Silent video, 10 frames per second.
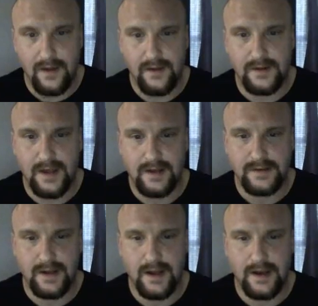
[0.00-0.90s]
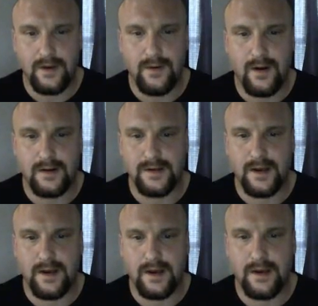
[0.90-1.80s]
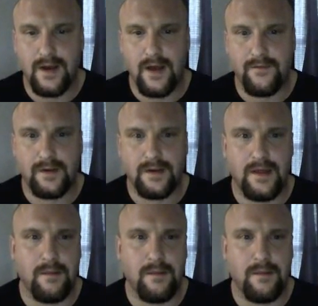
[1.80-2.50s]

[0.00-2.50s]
now that that's done and you are sending traffic to